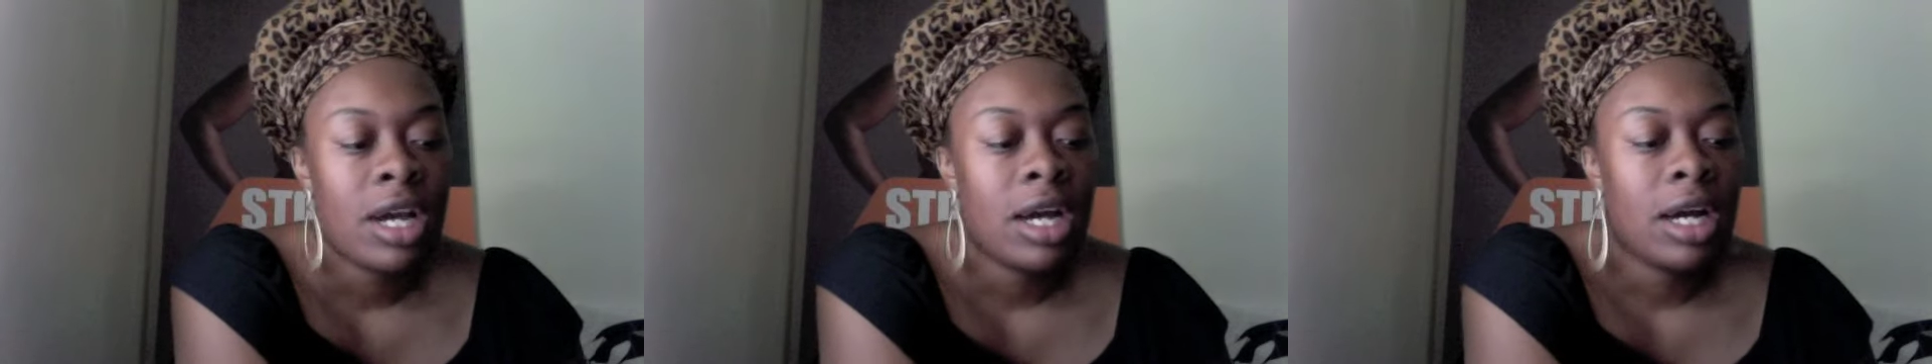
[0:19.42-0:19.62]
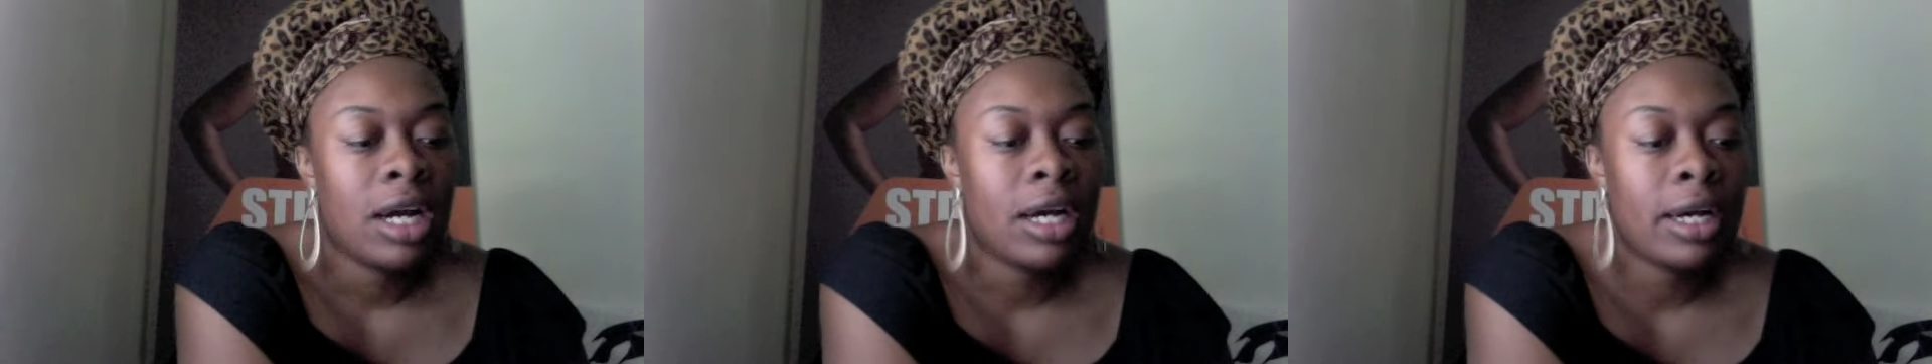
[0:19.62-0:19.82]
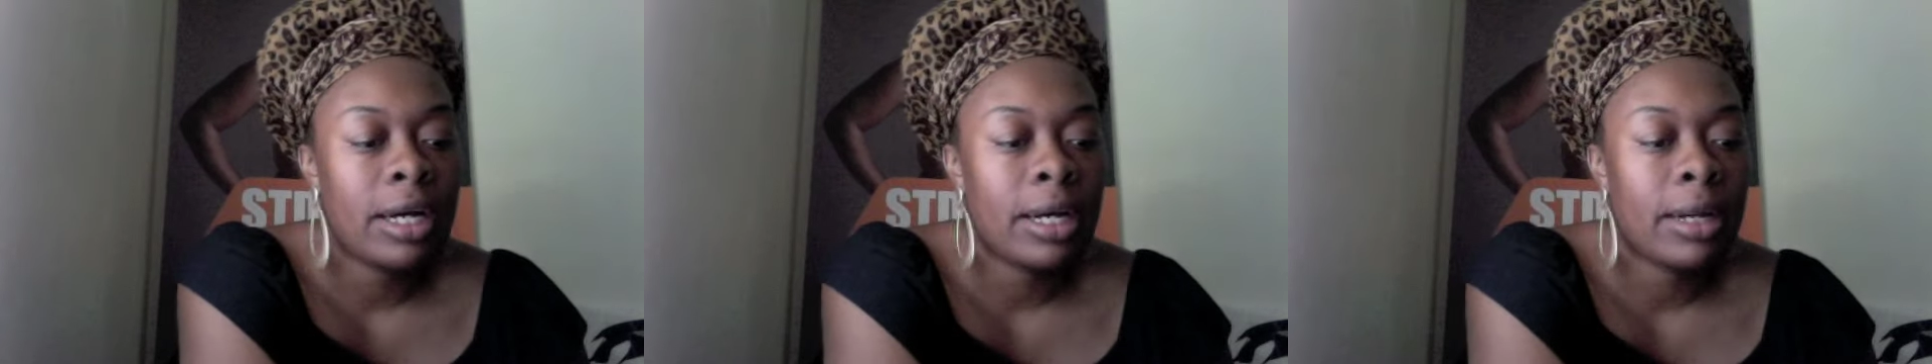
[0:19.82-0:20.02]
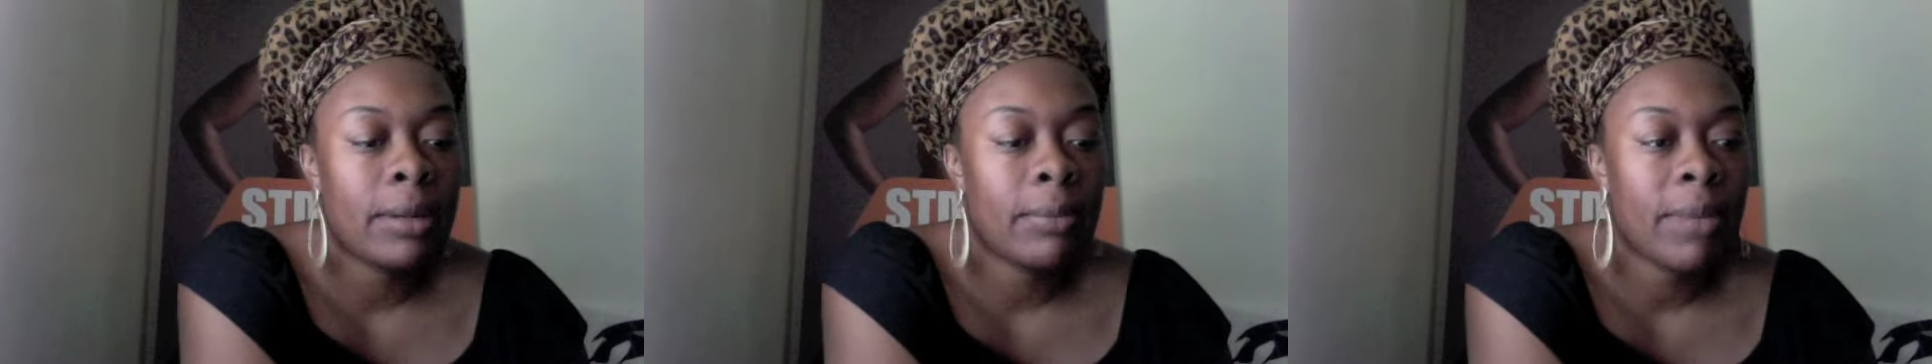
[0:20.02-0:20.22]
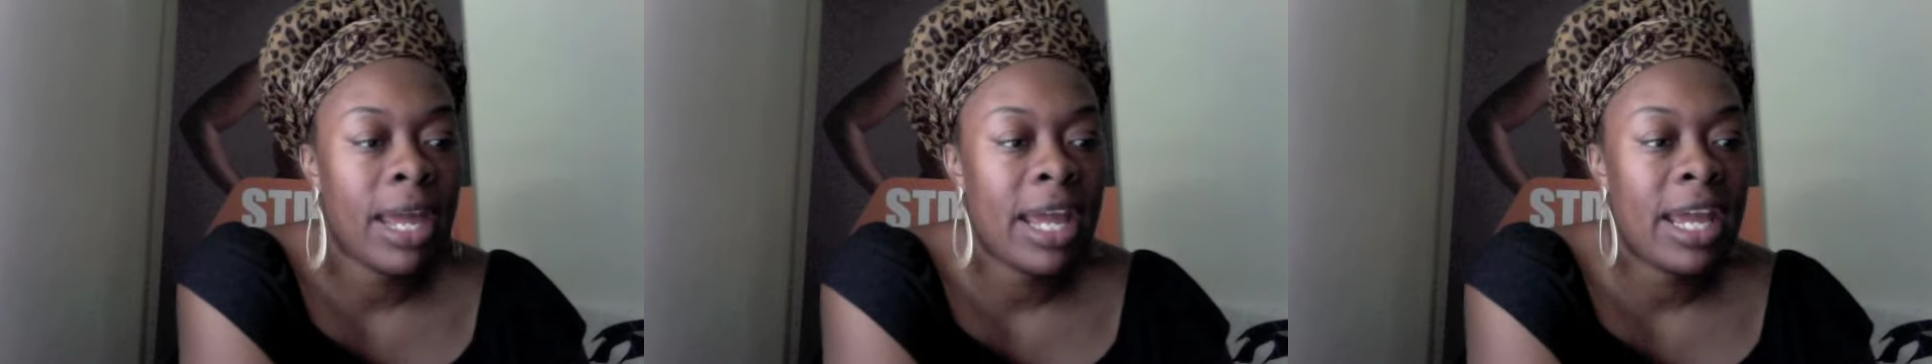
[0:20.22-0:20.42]

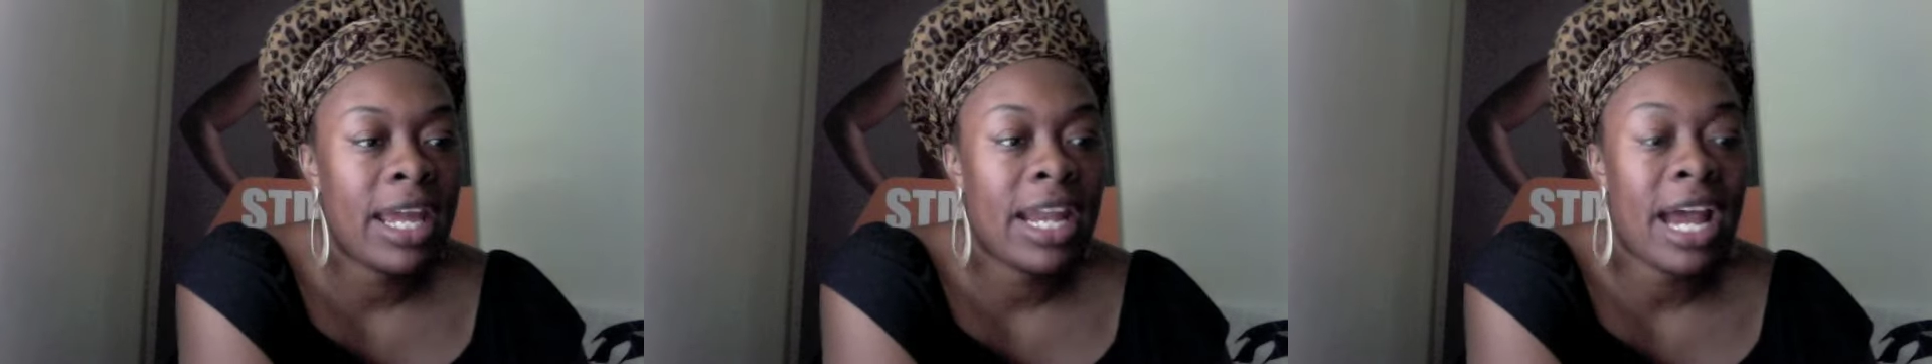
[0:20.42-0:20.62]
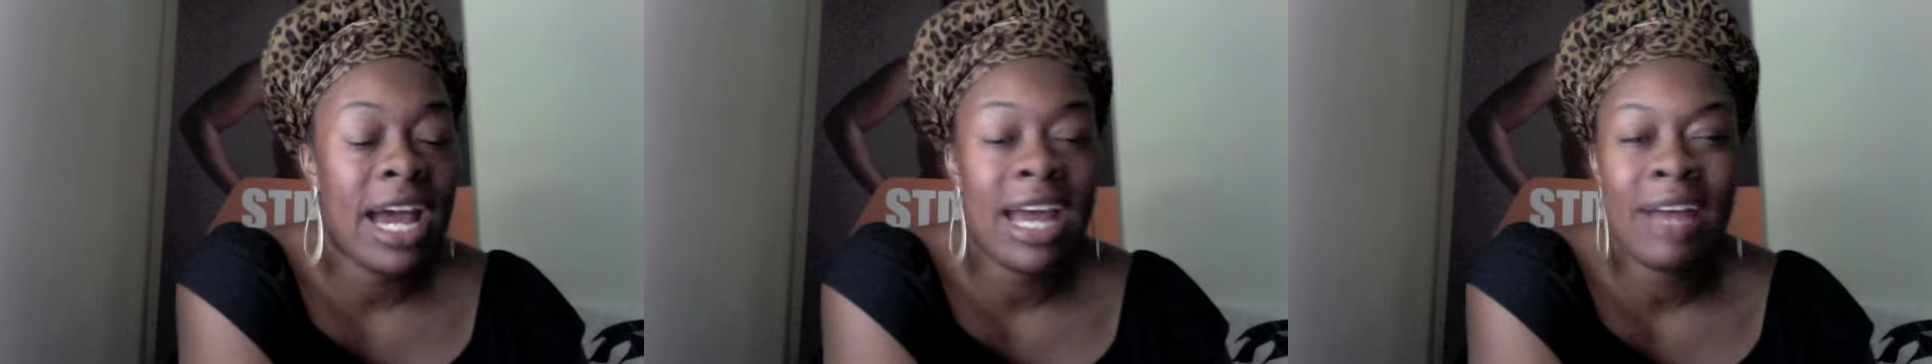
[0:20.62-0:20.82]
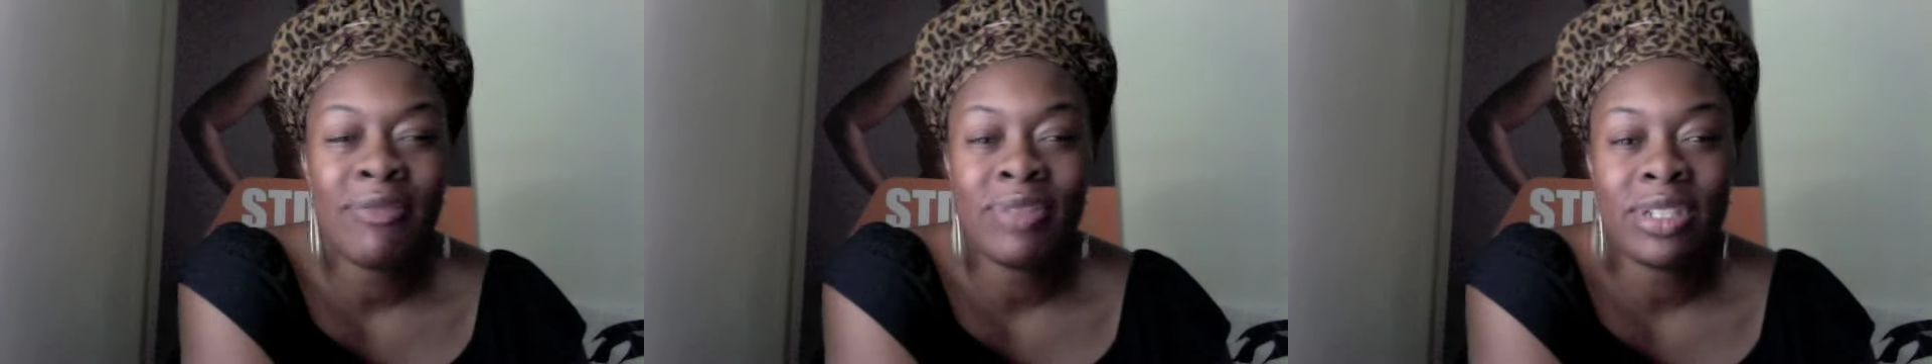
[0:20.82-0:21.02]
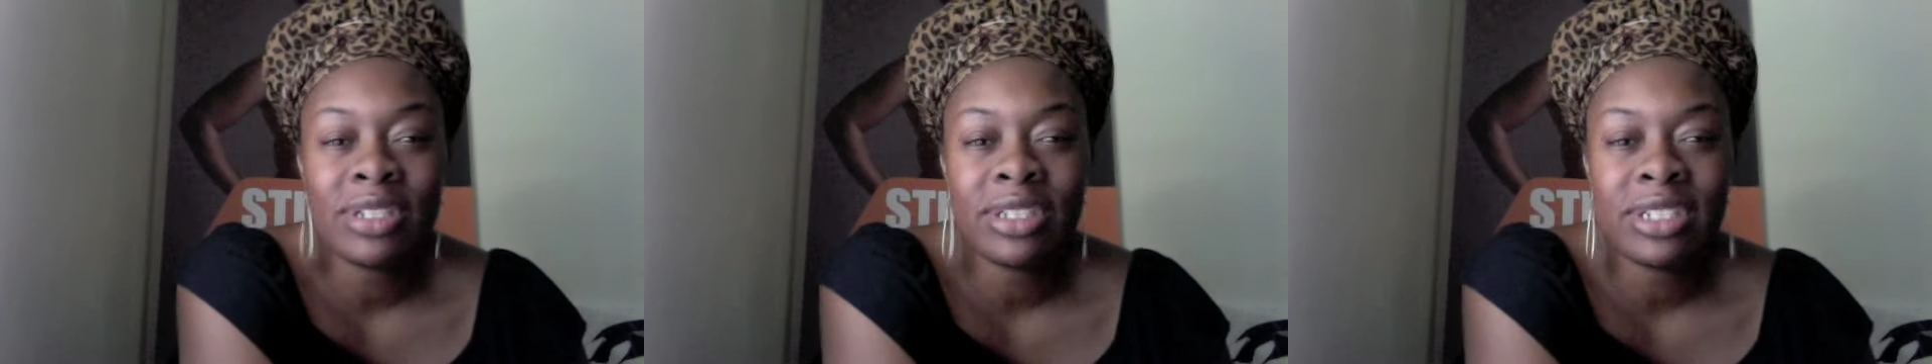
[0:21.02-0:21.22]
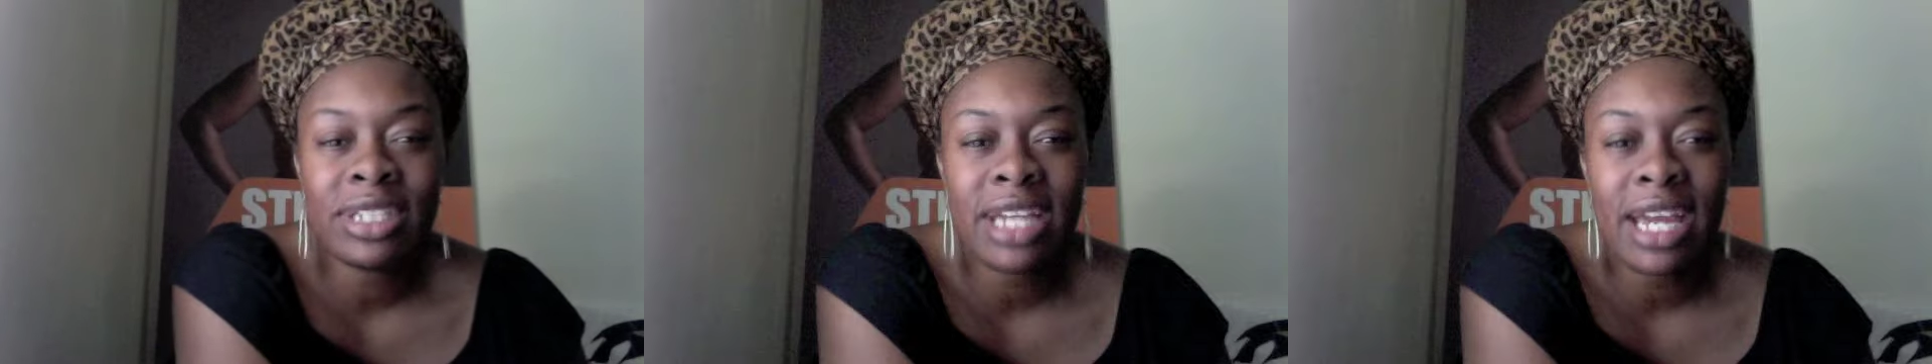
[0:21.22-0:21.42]
and I have looked